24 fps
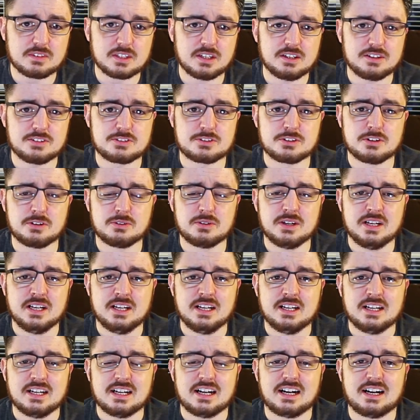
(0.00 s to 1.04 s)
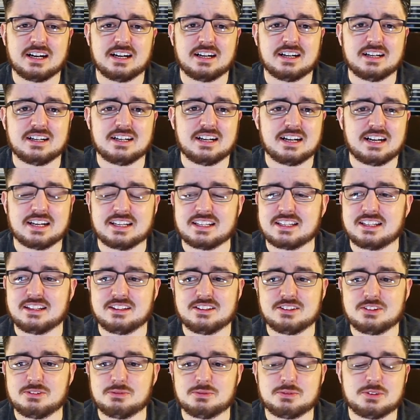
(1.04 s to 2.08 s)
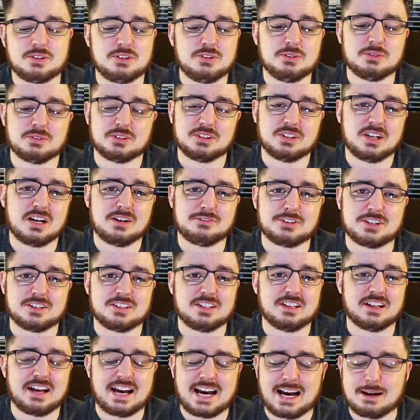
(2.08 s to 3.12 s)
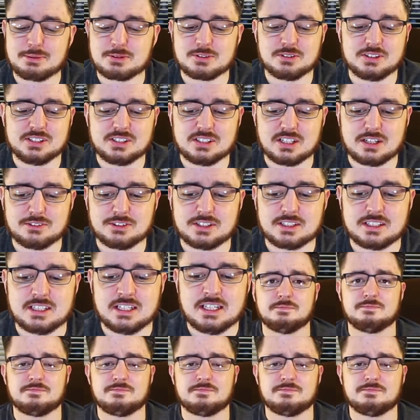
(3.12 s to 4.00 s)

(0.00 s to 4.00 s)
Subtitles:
So you'll love it. You absolutely love it.